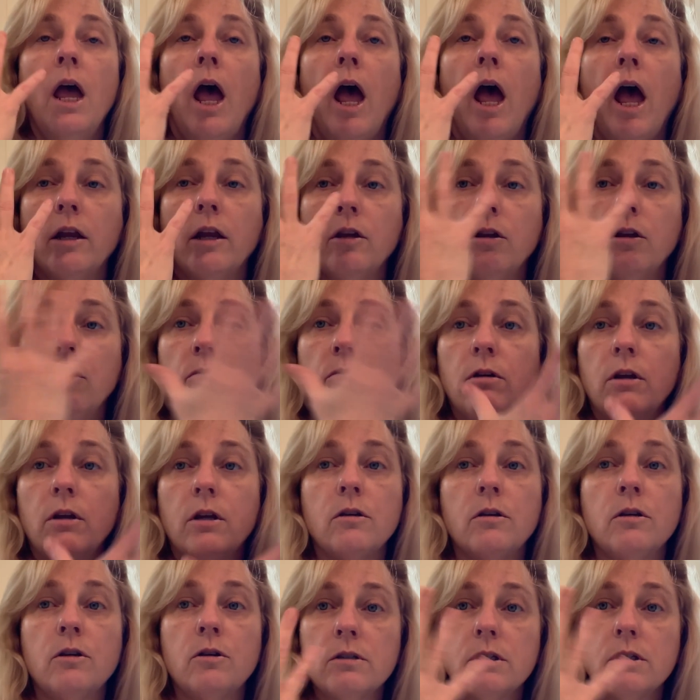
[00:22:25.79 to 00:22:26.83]
and you
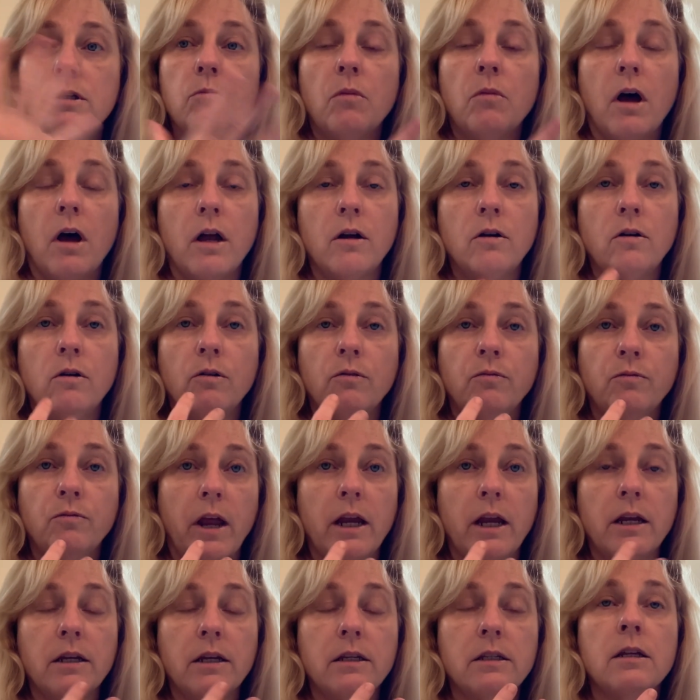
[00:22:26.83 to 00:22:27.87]
can use them on your
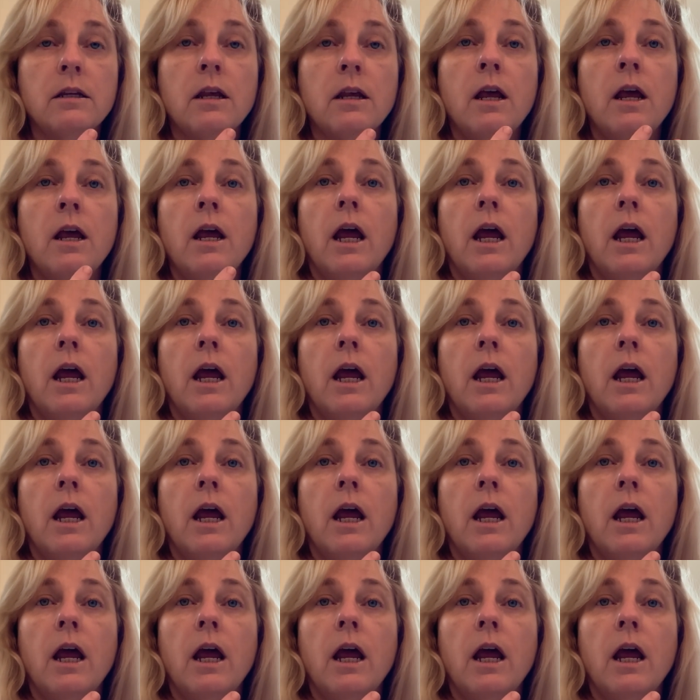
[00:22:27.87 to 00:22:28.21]
face